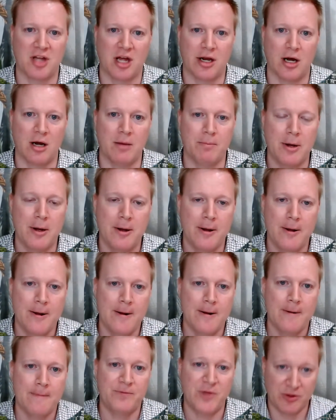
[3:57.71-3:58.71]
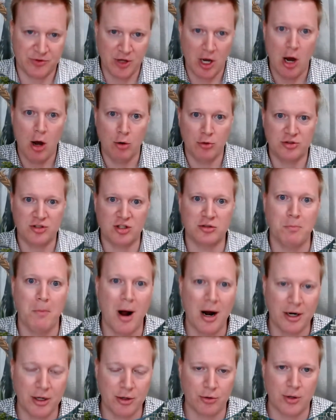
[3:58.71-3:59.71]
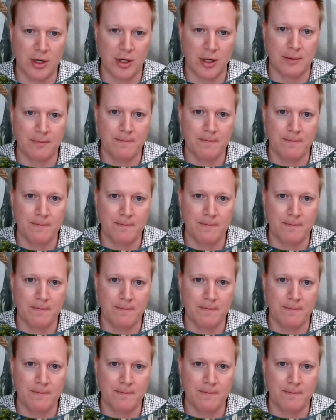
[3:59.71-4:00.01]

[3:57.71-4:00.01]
up that the host is monitoring,